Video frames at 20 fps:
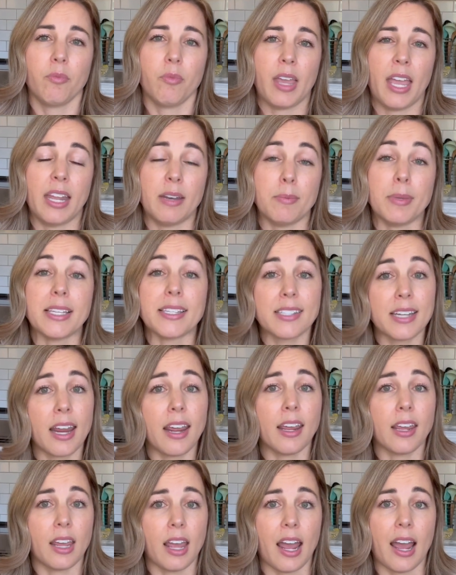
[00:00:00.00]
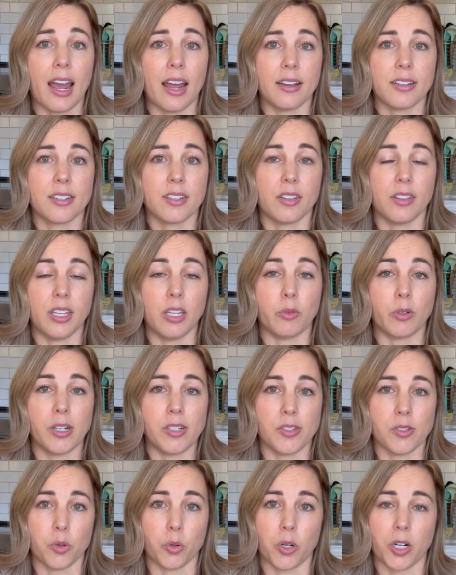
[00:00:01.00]
and be staying at the
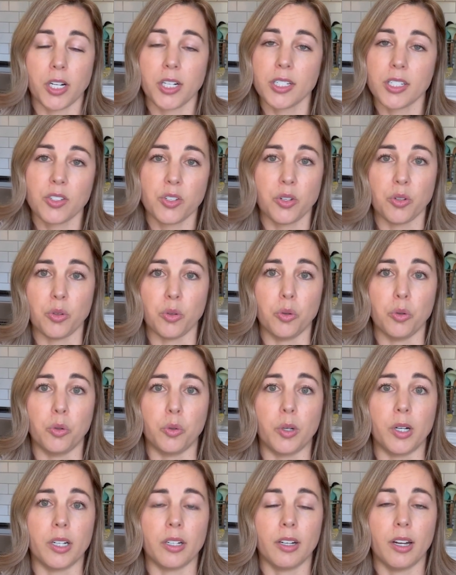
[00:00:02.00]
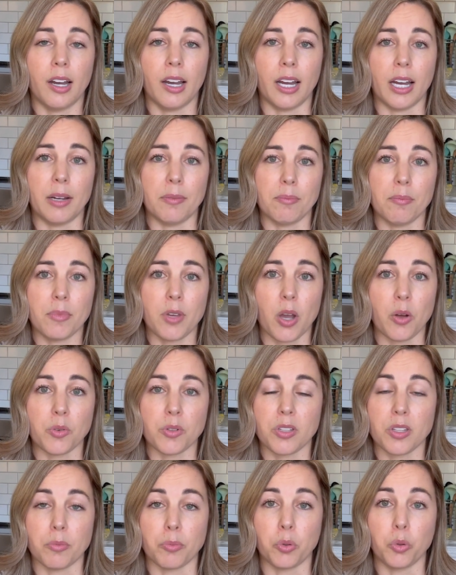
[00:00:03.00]
resort to go
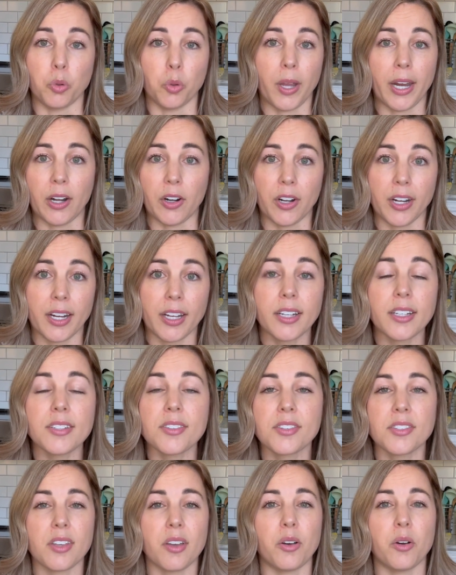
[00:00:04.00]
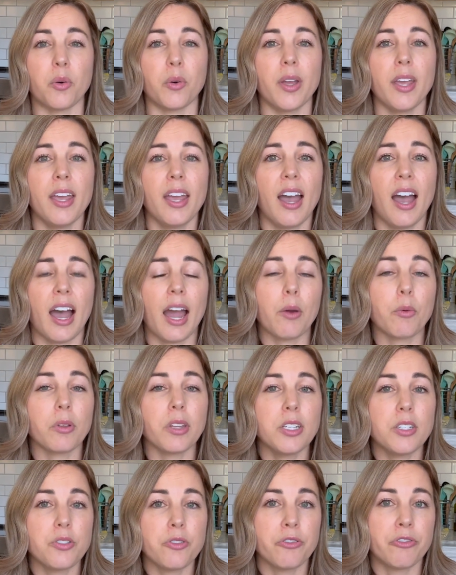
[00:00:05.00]
to the pool area. So I
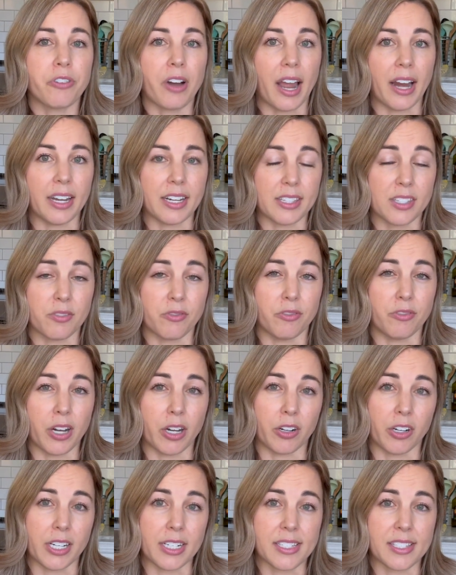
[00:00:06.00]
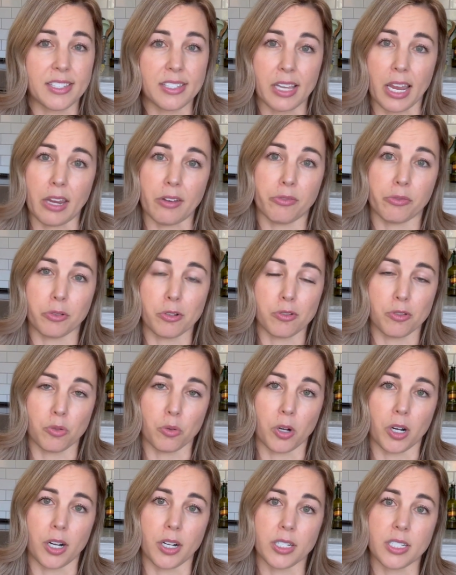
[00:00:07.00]
really do find it's a very safe
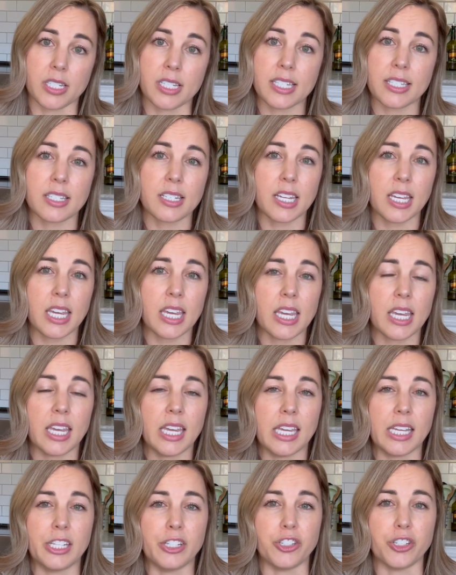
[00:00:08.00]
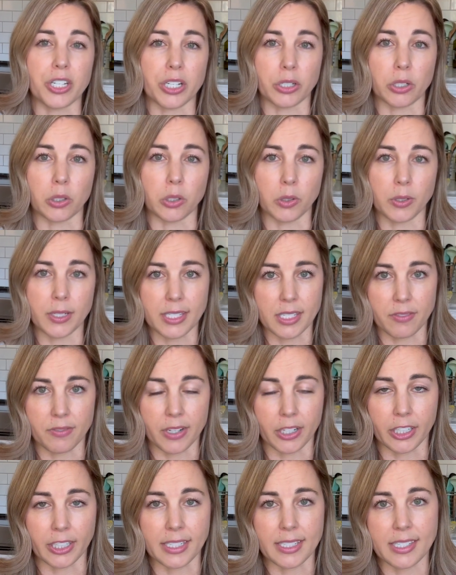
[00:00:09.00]
resort. Disney in general is a
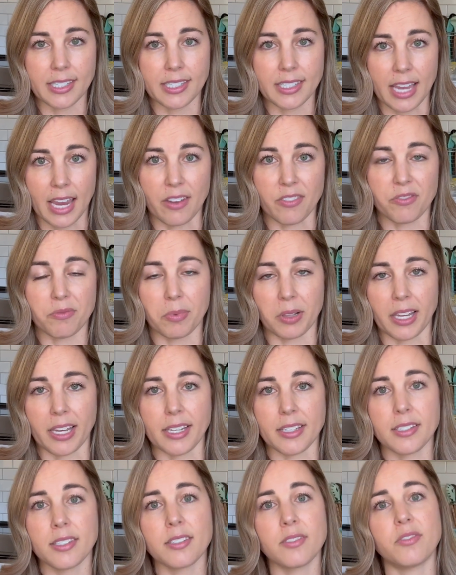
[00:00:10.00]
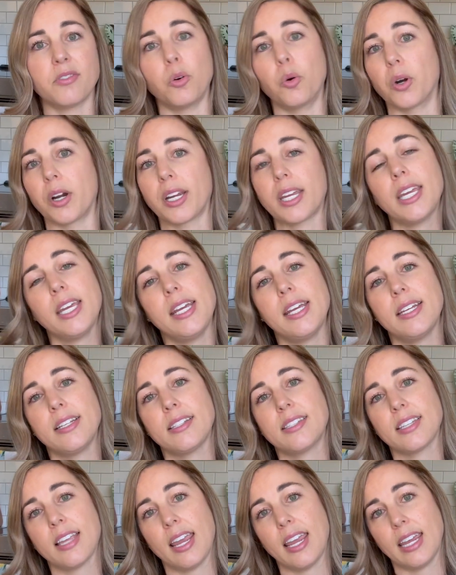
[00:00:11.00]
very safe place for
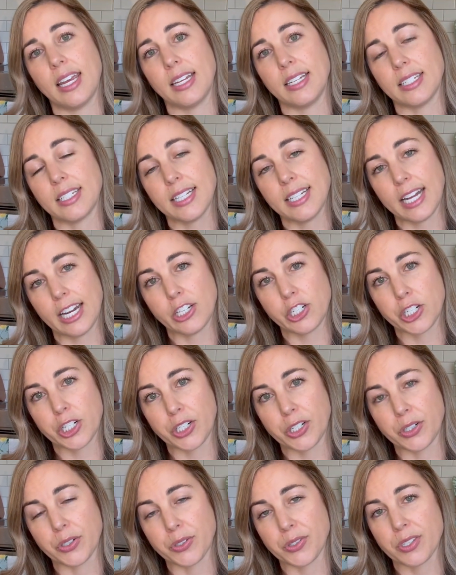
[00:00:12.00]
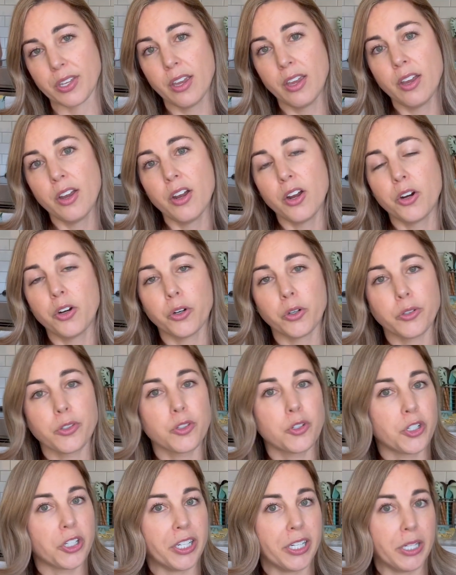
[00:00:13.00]
kids and teenagers, girls
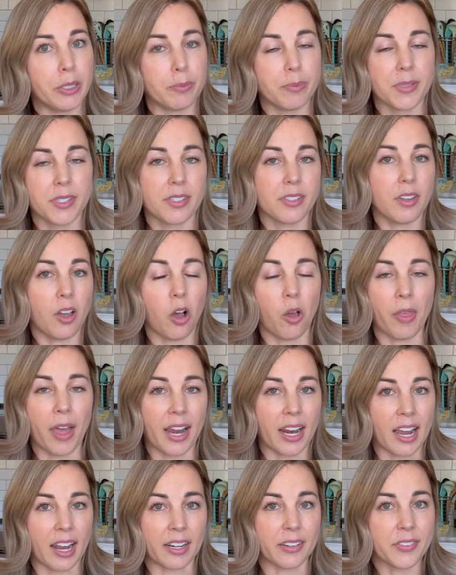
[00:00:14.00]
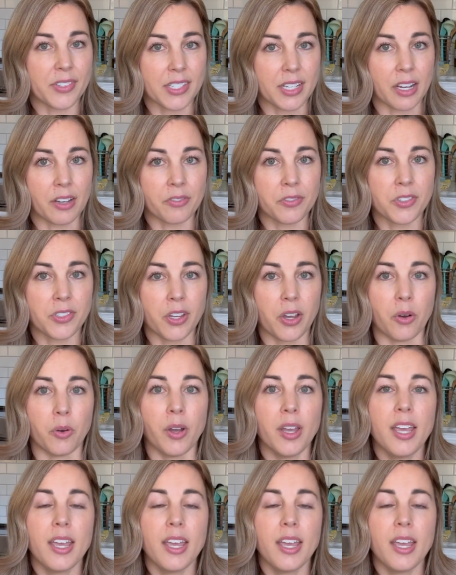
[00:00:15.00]
trips, all that kind of stuff. So